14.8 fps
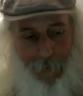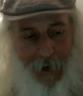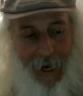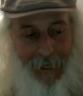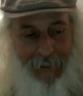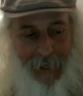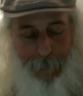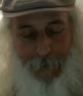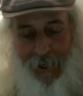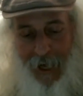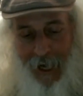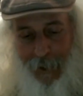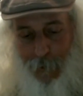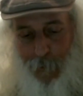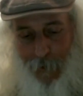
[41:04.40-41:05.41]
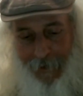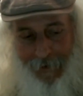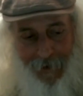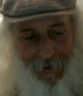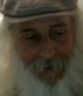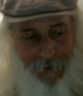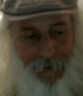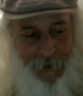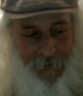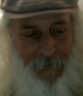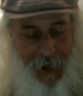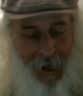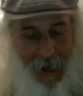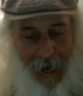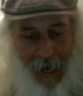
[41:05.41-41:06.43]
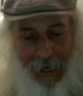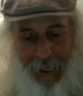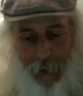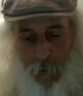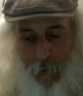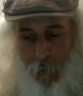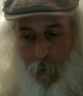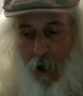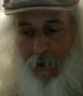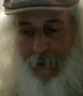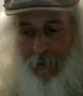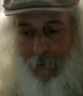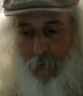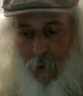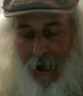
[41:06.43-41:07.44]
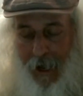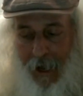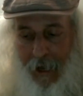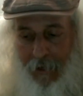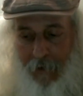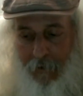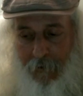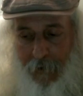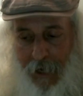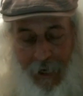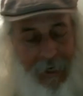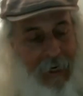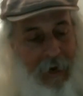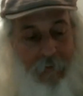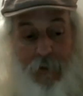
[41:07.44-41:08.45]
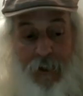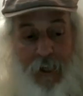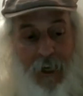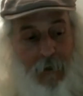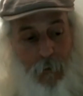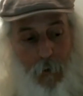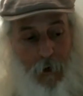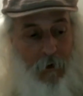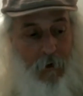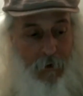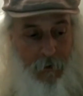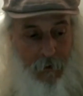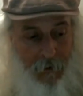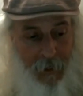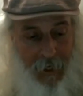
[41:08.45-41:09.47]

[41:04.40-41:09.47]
I tipped the guy $20. And as we're walking away, he never said a word.